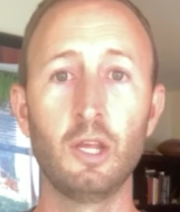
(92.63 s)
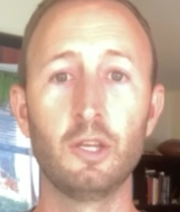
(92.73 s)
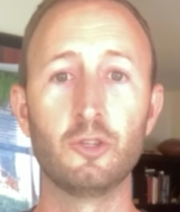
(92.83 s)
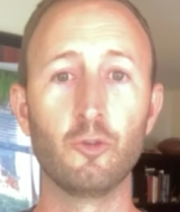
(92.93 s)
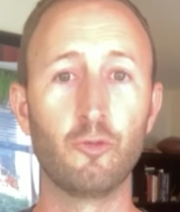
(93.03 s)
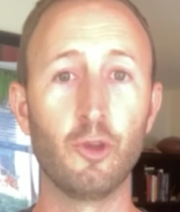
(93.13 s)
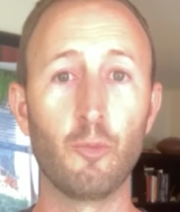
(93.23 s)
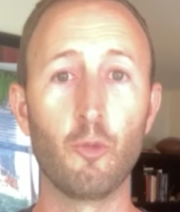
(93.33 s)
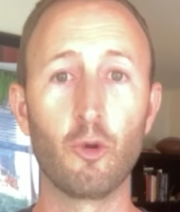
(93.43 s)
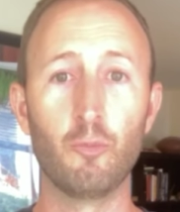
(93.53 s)
Do you feel
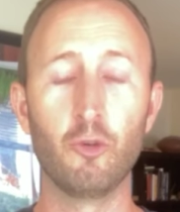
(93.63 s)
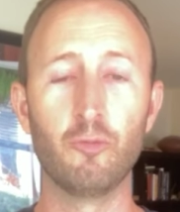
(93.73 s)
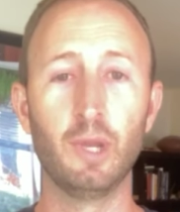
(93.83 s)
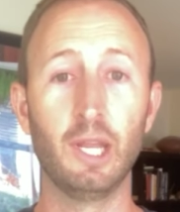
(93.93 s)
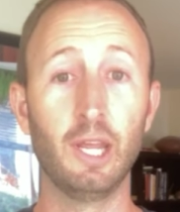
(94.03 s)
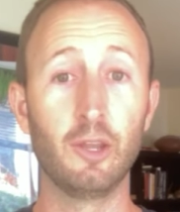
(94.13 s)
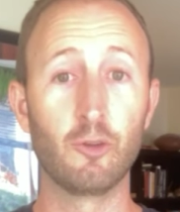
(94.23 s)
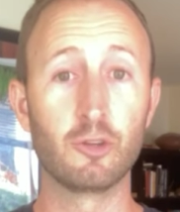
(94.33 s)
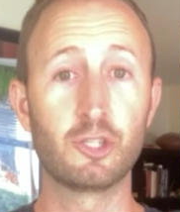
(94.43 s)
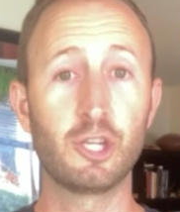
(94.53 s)
more movement in your
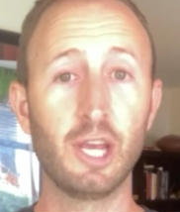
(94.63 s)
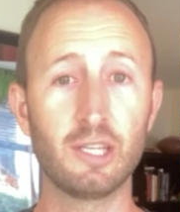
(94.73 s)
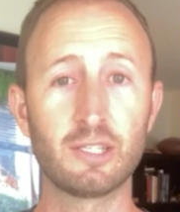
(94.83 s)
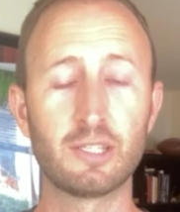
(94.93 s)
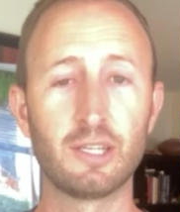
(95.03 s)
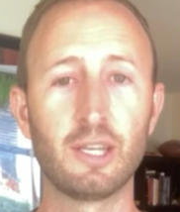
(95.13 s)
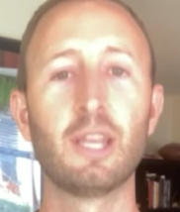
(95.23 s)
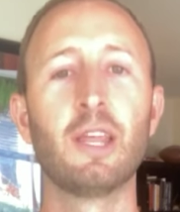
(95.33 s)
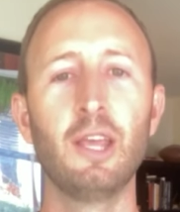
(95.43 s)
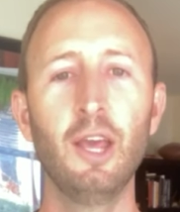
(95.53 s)
chest?
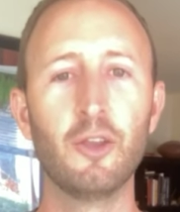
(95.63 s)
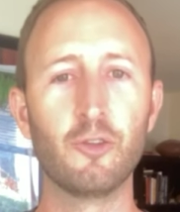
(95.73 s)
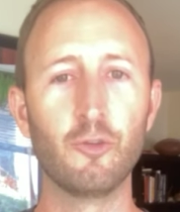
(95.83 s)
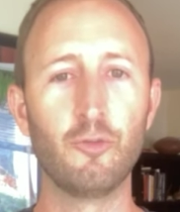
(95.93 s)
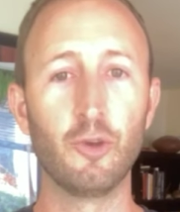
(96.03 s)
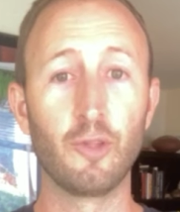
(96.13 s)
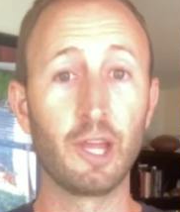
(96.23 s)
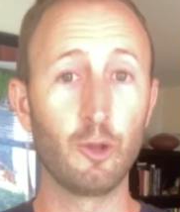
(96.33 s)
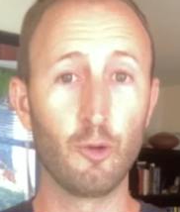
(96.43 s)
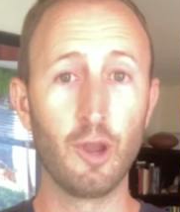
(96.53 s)
Do you feel that
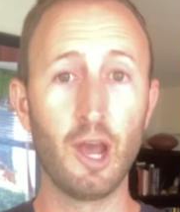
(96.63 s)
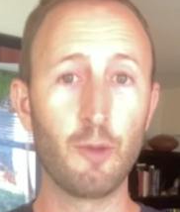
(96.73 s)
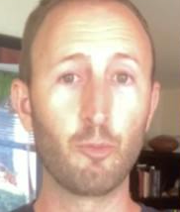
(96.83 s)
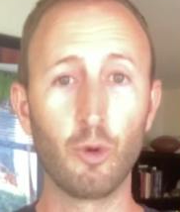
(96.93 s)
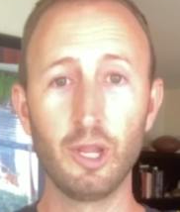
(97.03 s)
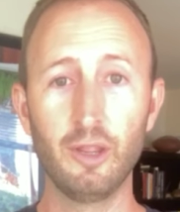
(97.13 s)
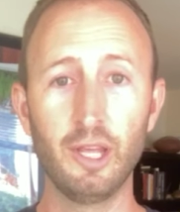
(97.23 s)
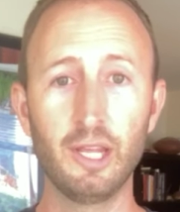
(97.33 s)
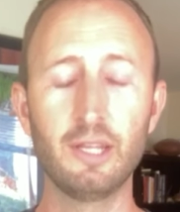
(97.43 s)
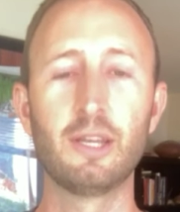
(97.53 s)
you're not
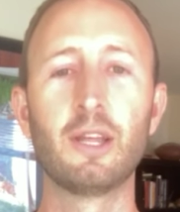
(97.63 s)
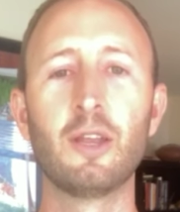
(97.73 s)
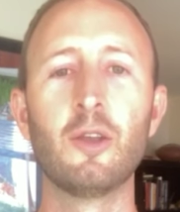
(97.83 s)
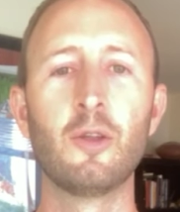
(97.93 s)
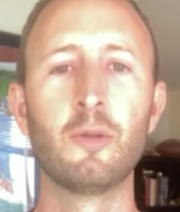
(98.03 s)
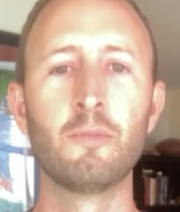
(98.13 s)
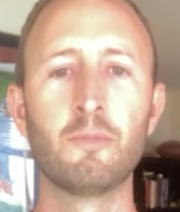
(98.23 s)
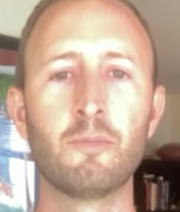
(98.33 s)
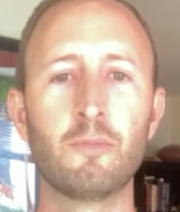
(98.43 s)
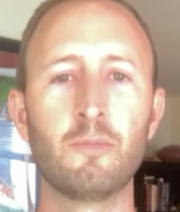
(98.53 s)
breathing?
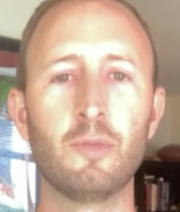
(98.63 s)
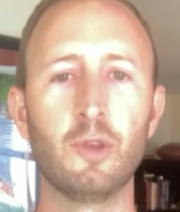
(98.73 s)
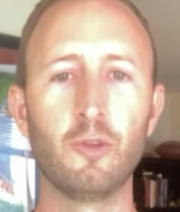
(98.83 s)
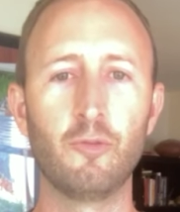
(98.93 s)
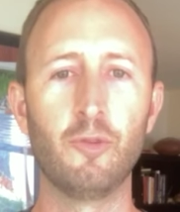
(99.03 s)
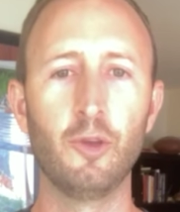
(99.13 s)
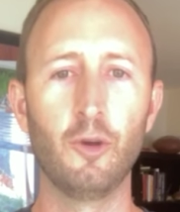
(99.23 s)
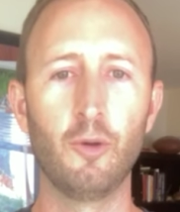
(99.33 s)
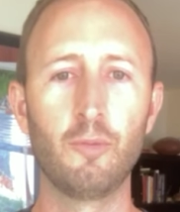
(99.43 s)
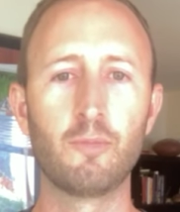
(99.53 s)
Do you
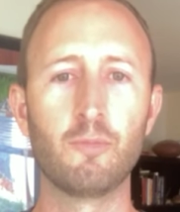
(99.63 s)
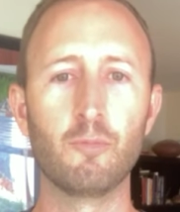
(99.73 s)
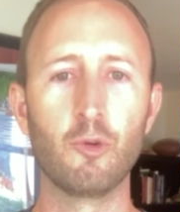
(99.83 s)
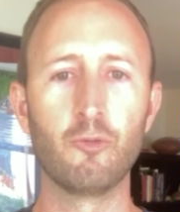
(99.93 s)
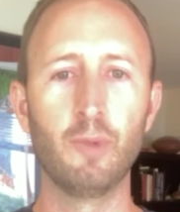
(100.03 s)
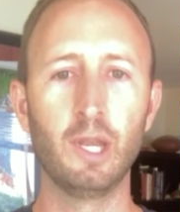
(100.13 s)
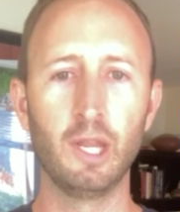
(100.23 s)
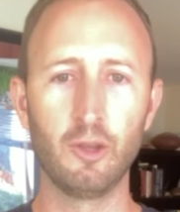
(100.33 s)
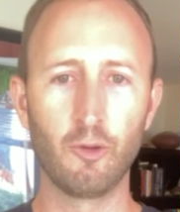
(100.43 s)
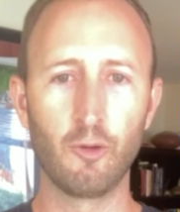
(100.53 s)
feel movement
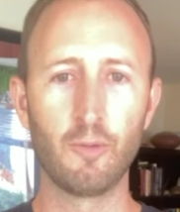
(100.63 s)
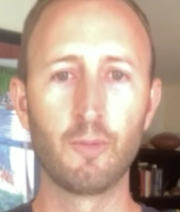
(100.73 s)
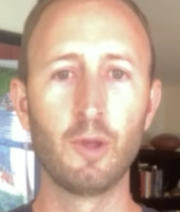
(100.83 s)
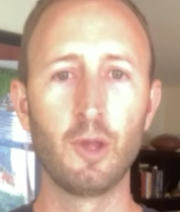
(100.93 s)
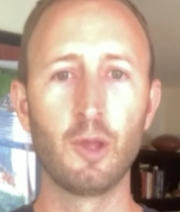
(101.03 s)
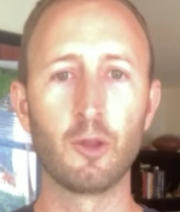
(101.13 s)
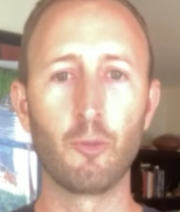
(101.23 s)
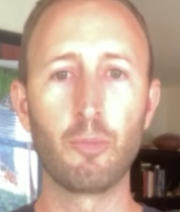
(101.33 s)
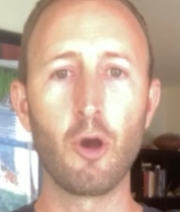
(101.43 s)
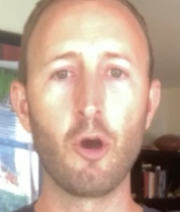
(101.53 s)
in your
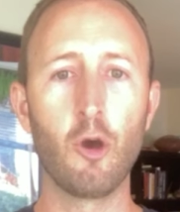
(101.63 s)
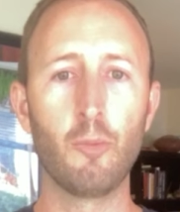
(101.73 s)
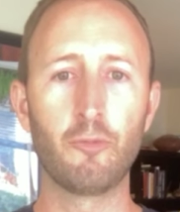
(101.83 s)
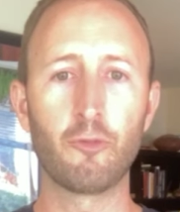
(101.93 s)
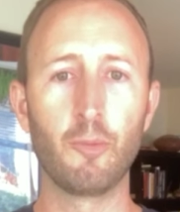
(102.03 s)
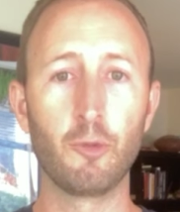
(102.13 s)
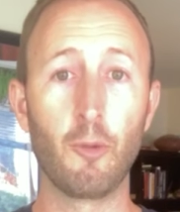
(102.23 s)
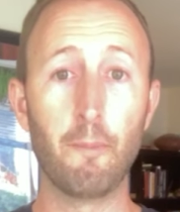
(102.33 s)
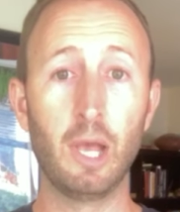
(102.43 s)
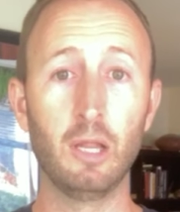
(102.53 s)
palm from your
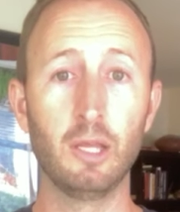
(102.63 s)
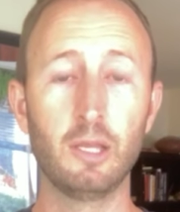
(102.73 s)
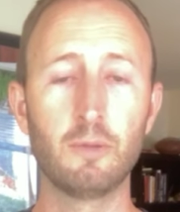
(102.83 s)
belly?